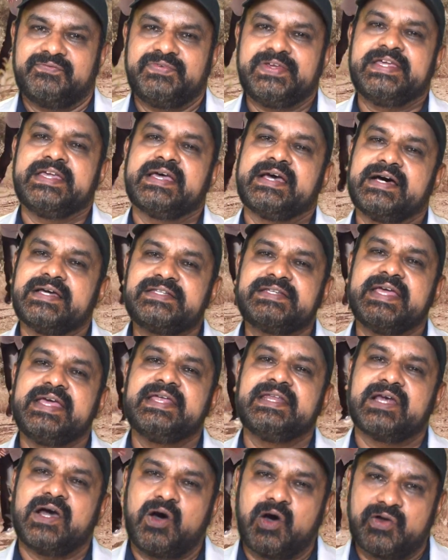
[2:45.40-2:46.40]
We
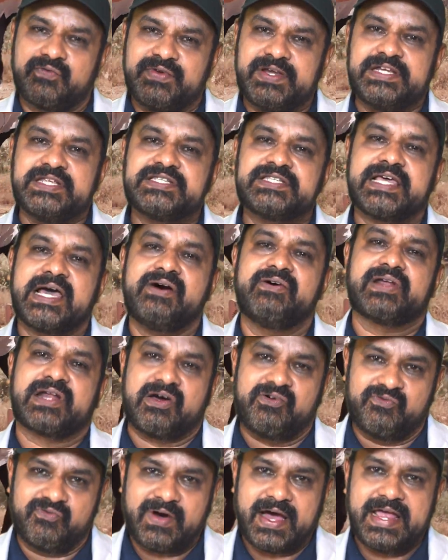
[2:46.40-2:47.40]
attain or we discover
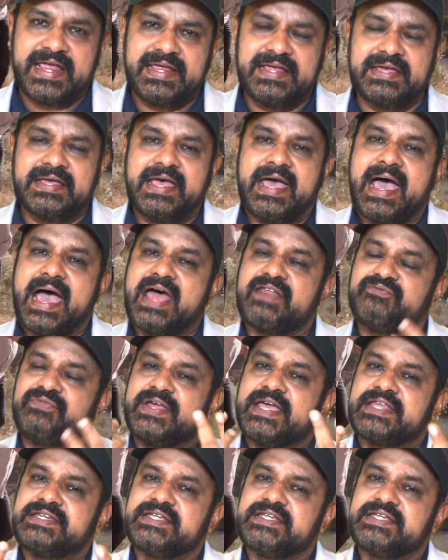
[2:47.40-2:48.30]
our why and we